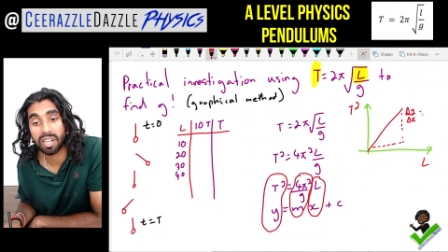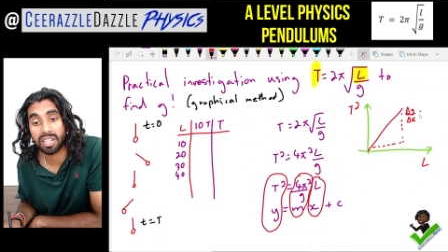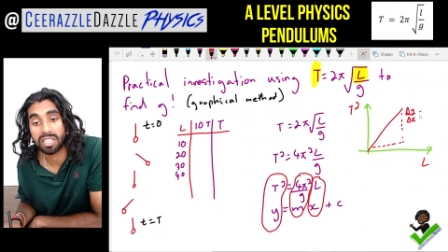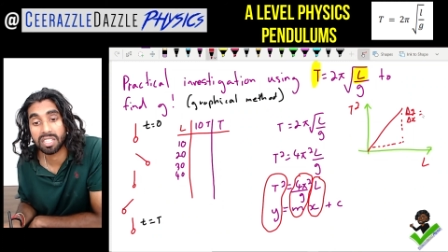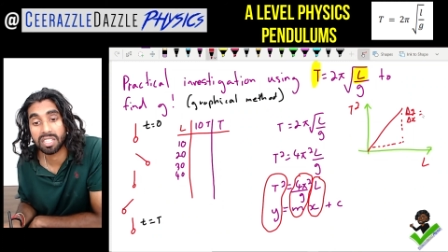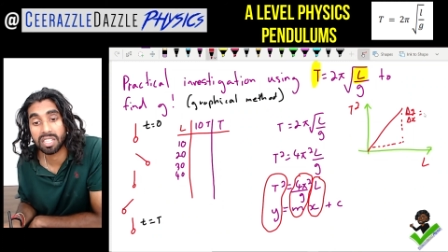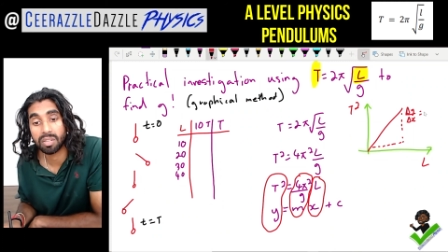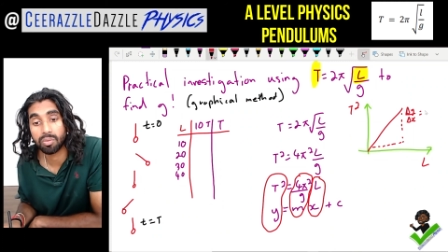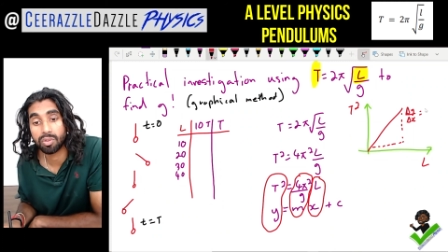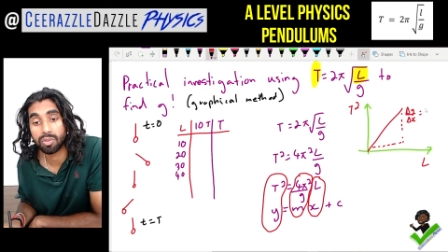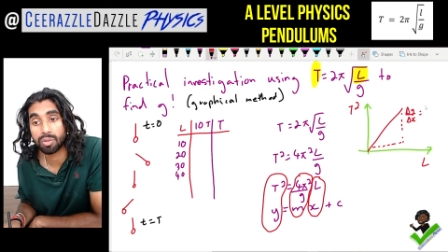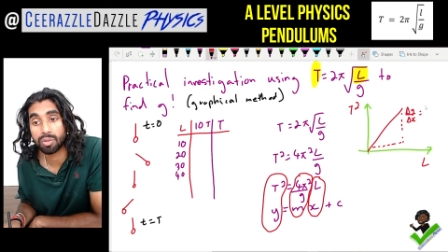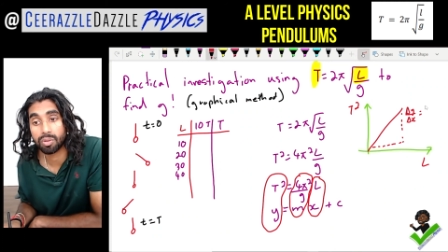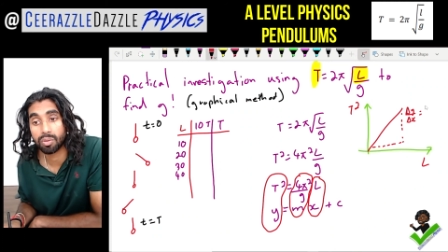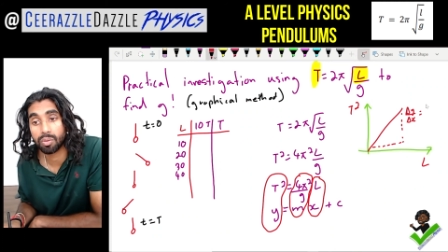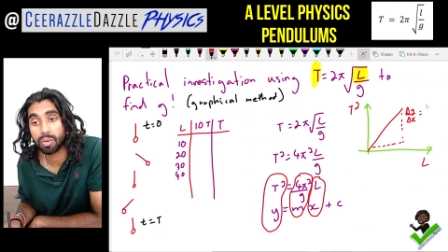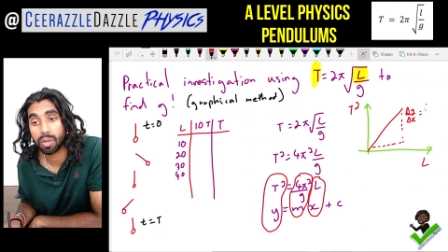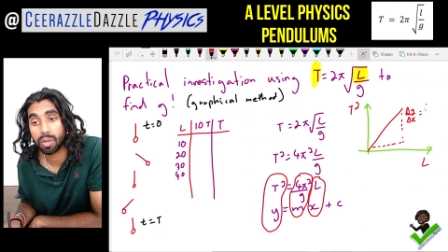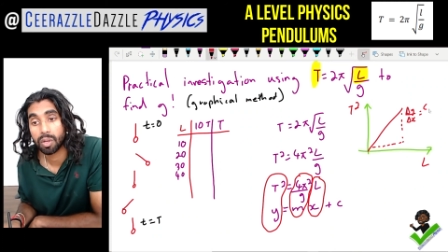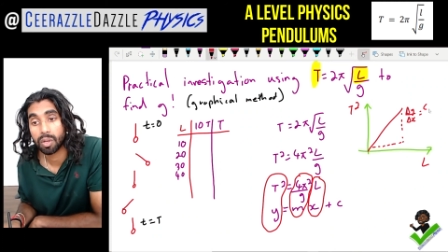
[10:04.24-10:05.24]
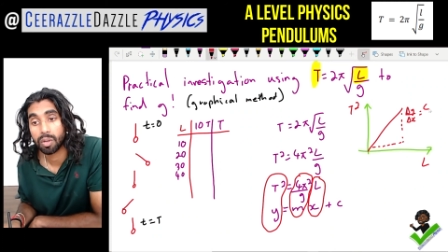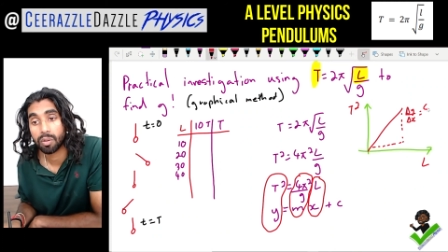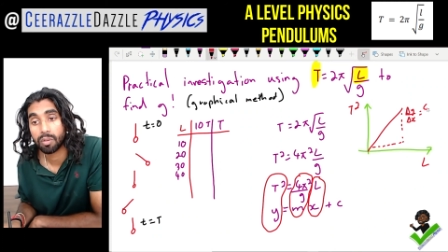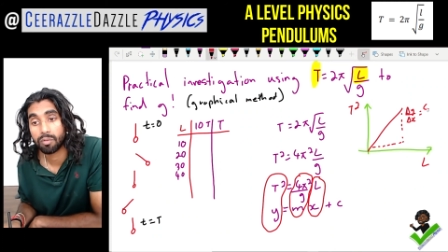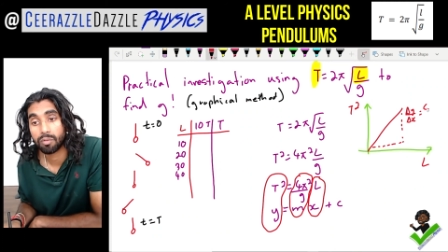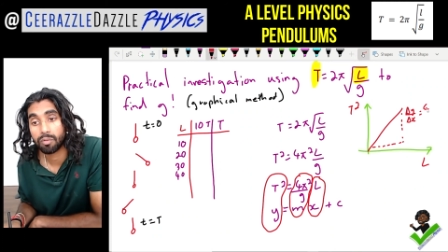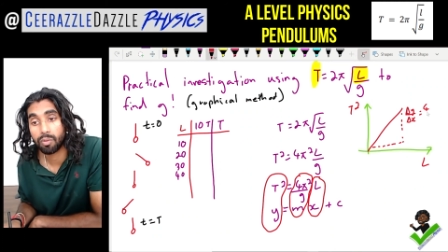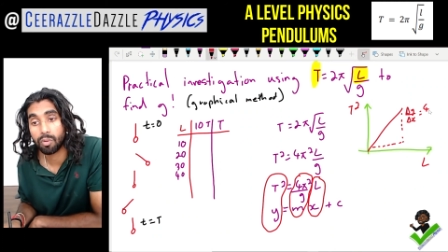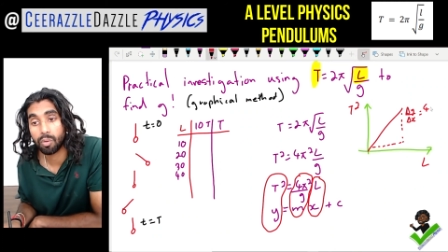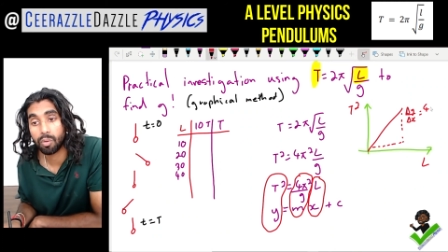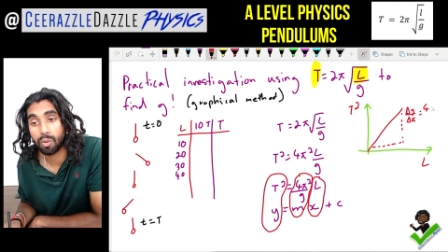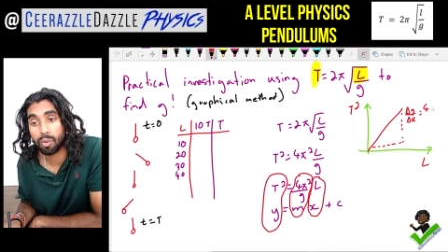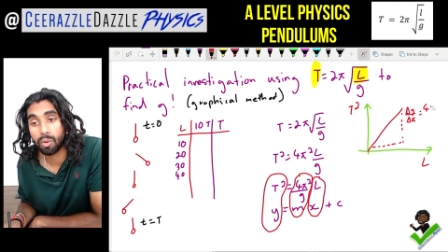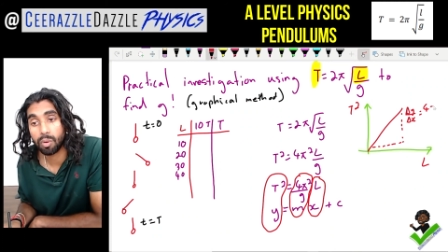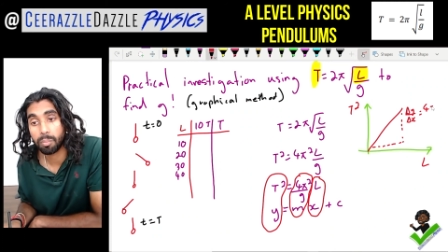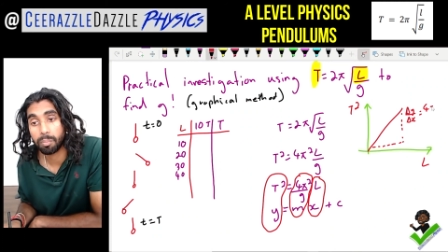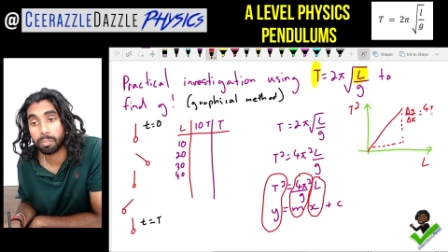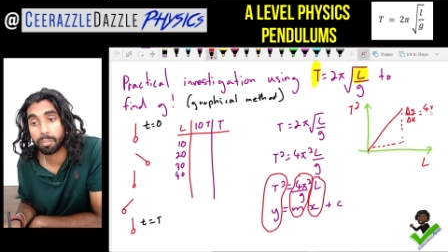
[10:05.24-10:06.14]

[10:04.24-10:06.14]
is equal to 4